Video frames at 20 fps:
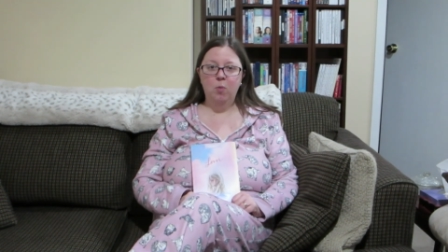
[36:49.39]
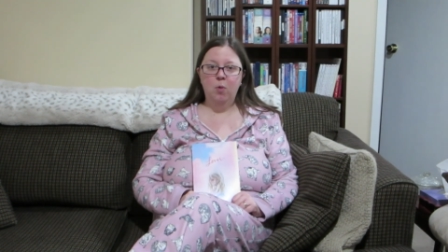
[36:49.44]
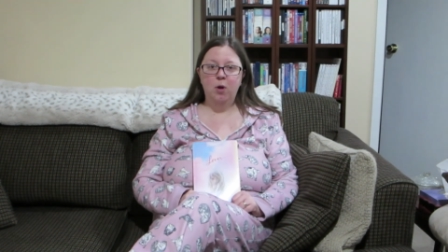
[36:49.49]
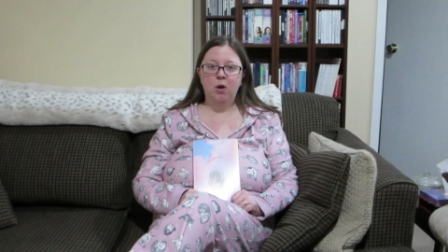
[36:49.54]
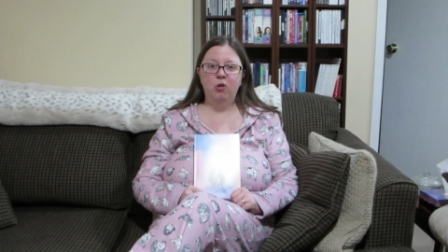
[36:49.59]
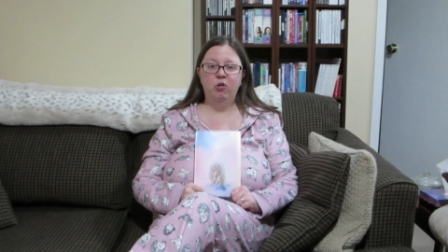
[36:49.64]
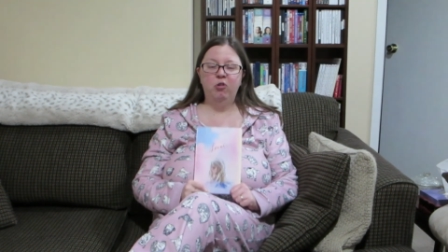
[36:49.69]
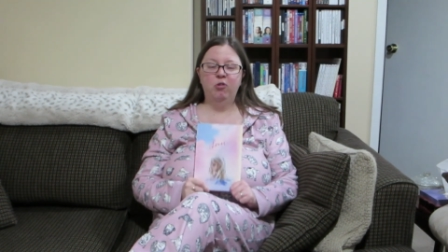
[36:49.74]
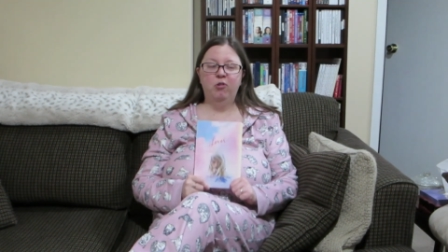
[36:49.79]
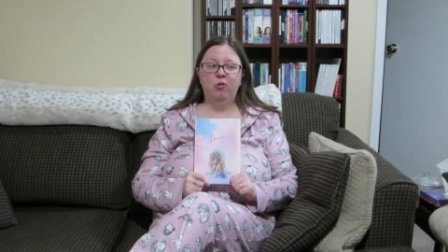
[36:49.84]
We
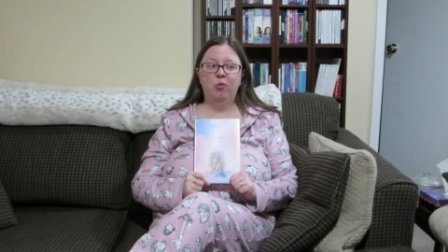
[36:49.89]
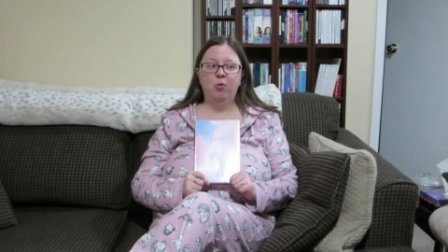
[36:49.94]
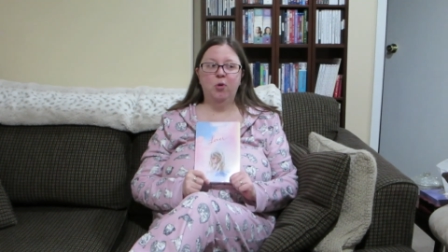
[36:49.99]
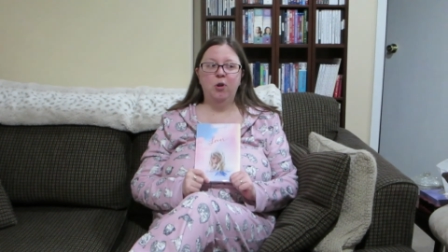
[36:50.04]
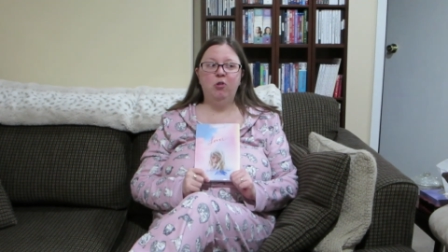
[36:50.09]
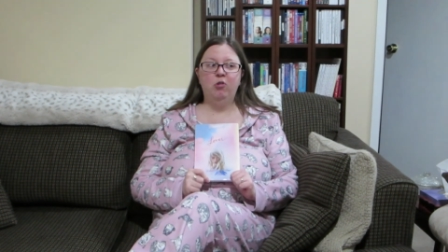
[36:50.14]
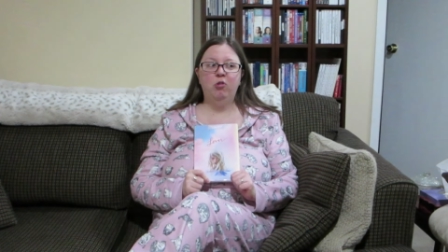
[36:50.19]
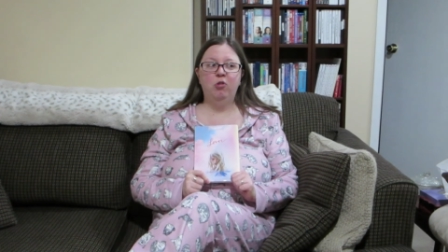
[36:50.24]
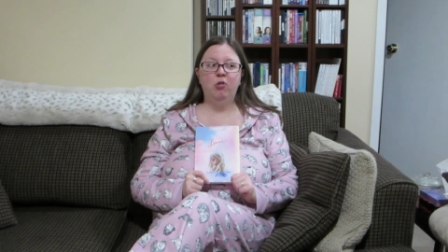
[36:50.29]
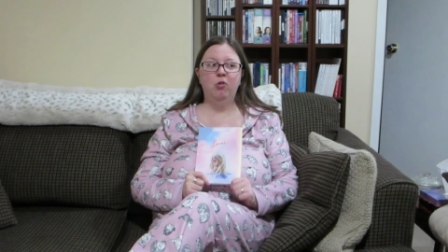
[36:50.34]
are just
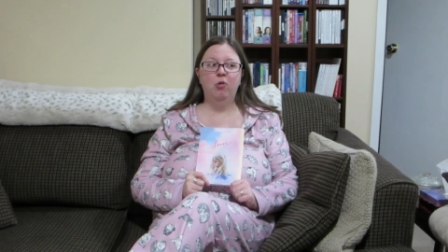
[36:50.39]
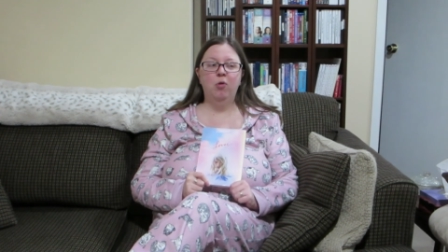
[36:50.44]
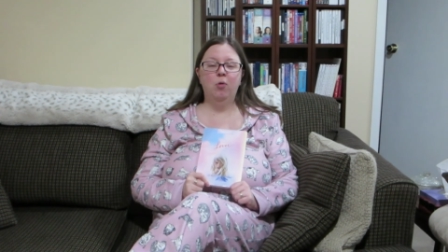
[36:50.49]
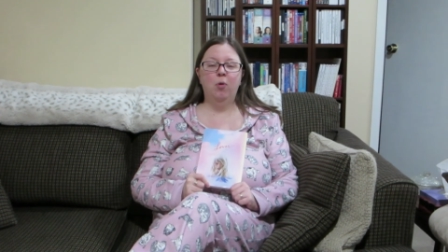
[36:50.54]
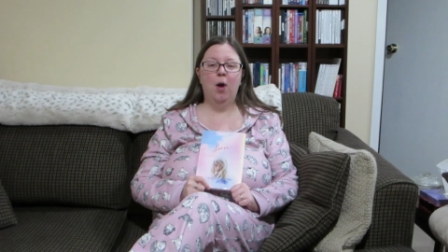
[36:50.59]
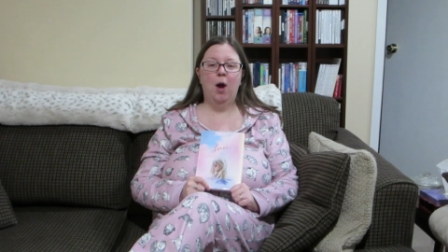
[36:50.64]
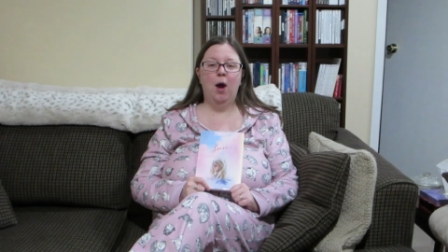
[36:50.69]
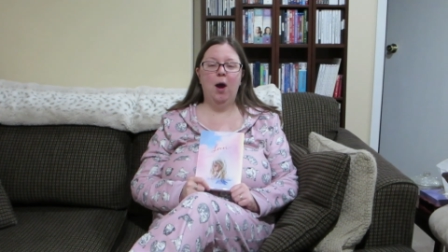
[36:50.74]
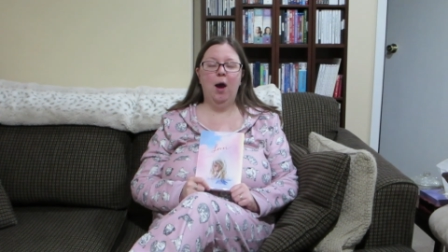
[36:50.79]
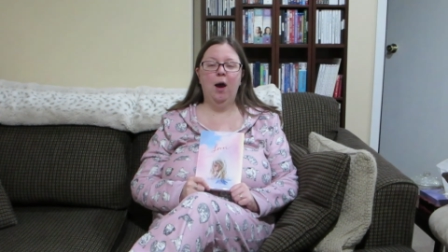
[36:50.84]
going
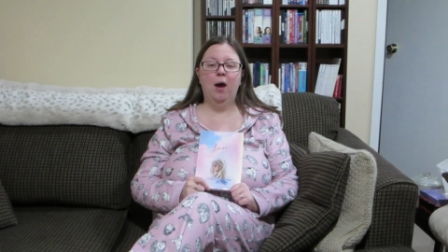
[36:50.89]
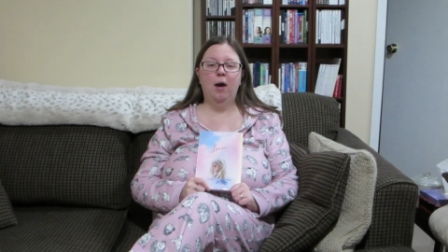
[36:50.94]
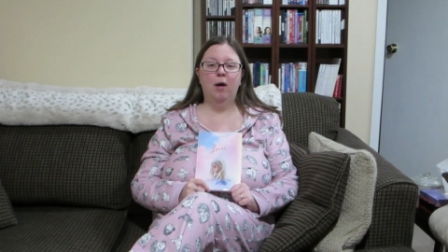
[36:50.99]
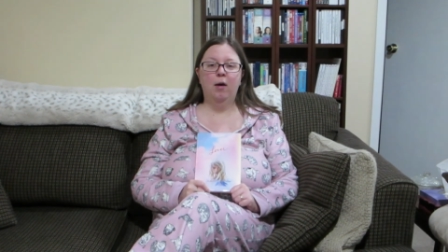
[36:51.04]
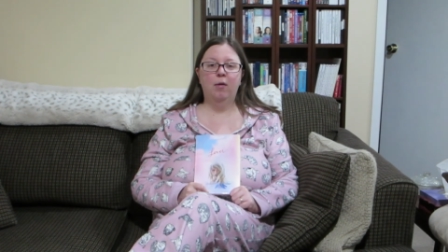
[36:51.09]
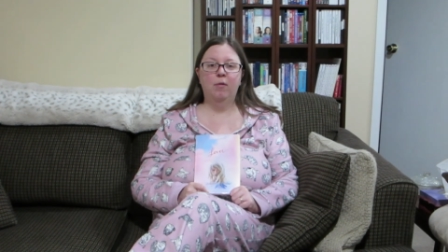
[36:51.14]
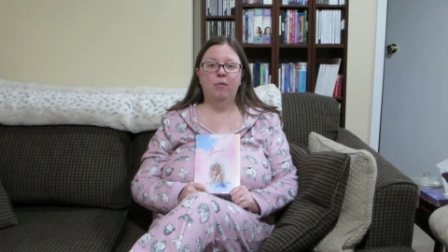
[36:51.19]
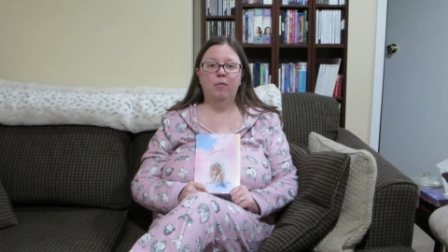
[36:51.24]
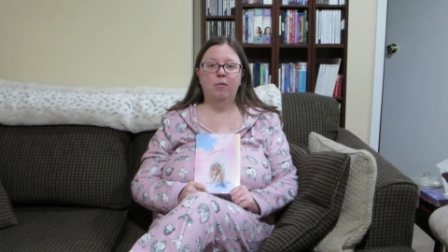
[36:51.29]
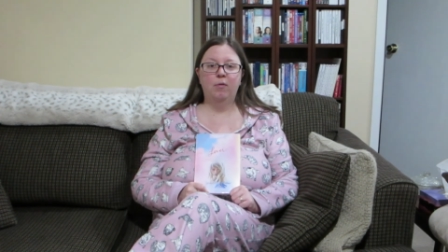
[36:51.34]
to
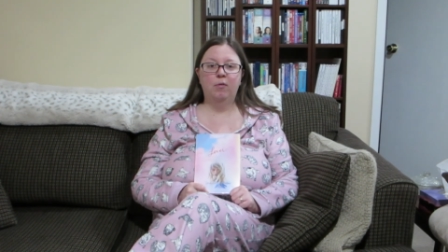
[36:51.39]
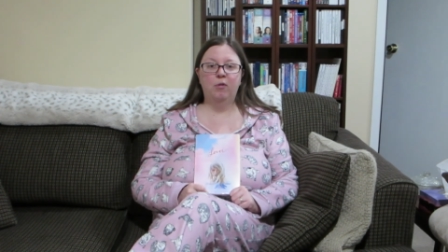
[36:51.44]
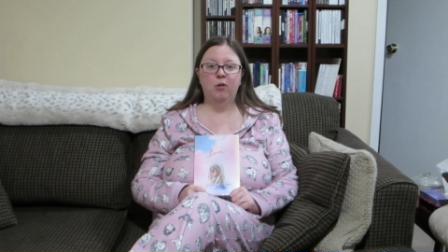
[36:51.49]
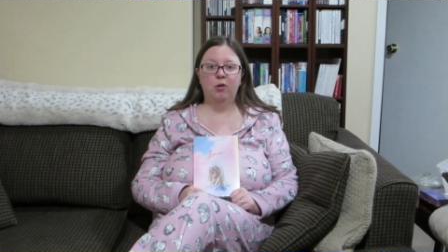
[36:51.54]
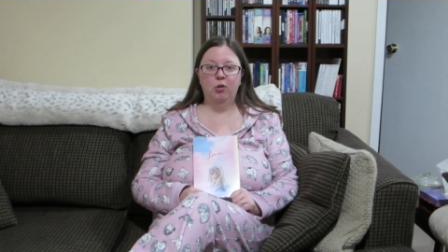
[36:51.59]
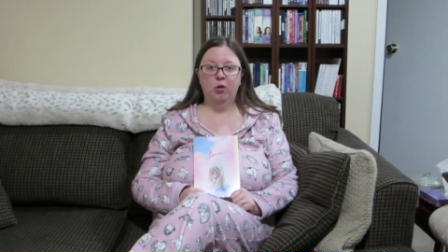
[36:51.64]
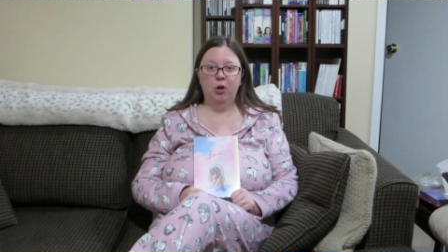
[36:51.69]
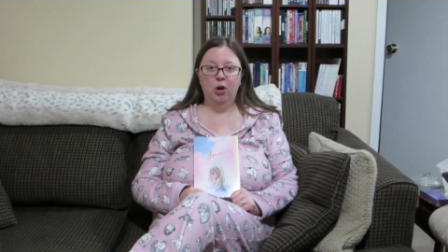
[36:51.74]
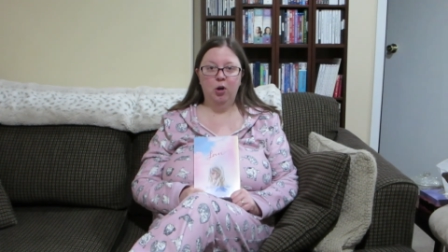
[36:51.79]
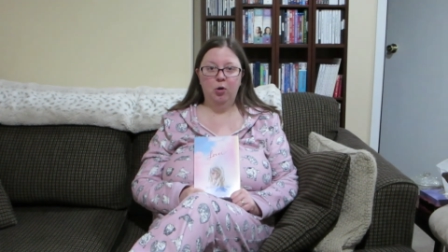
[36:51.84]
have
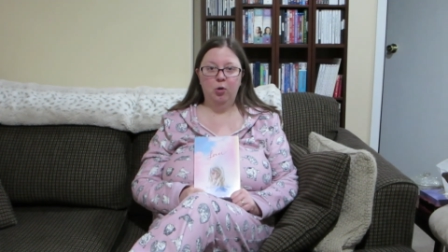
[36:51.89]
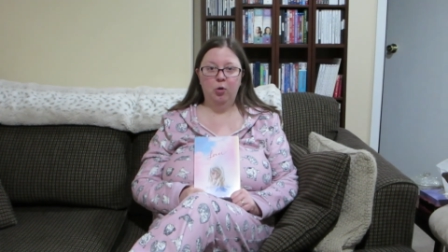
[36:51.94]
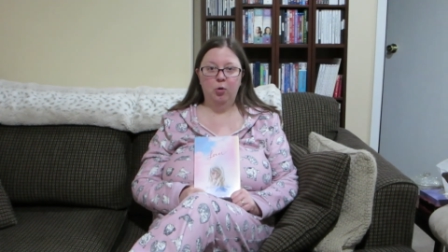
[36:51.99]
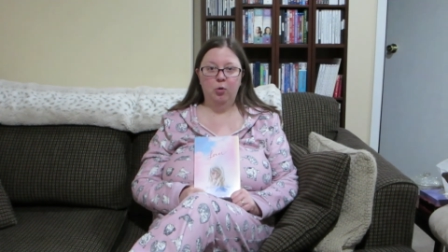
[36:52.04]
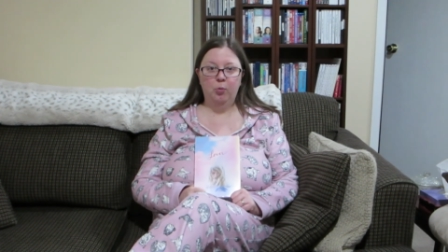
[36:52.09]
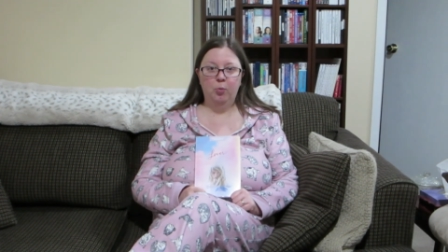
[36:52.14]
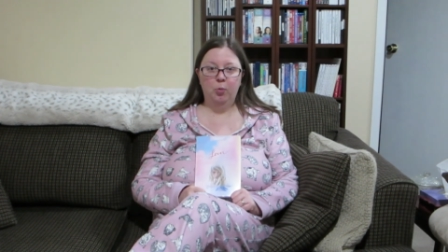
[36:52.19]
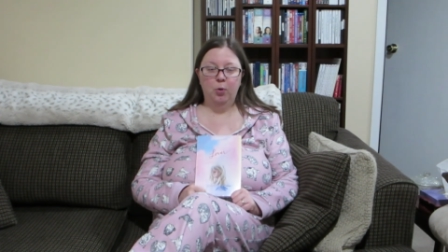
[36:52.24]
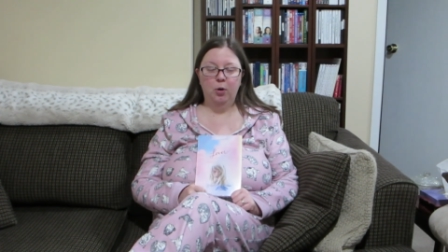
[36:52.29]
dinner at home.